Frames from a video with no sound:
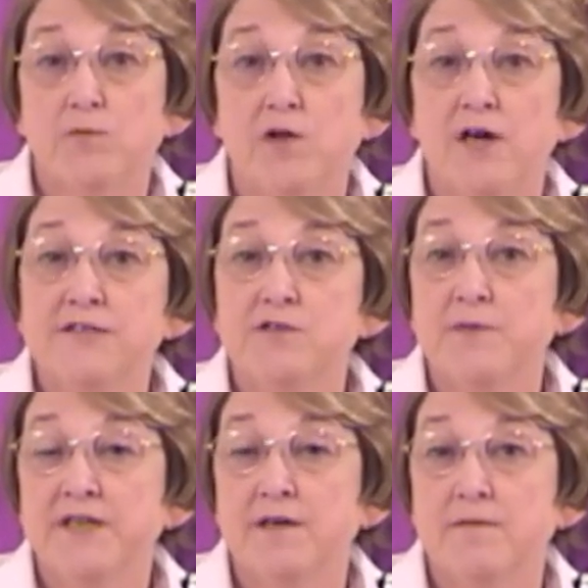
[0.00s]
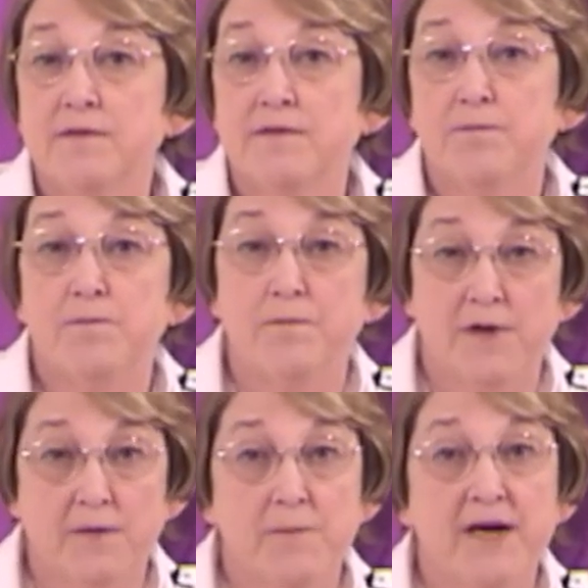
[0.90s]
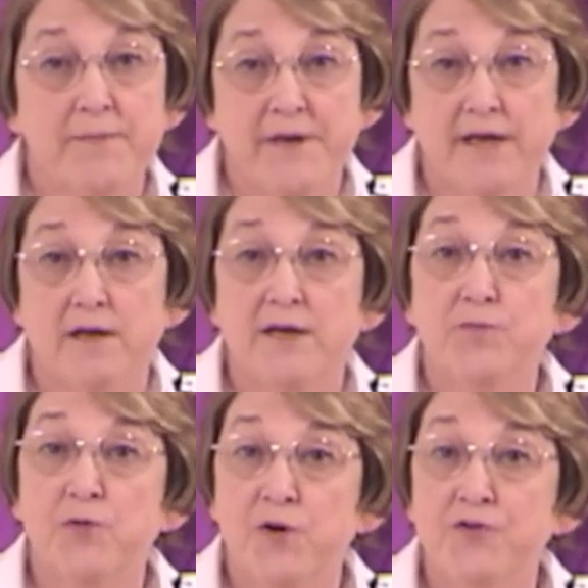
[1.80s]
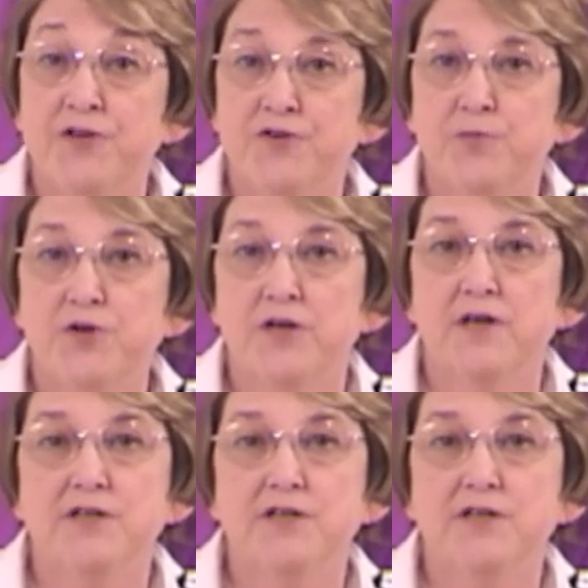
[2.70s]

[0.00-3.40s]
will also be on my panel on promoting your book.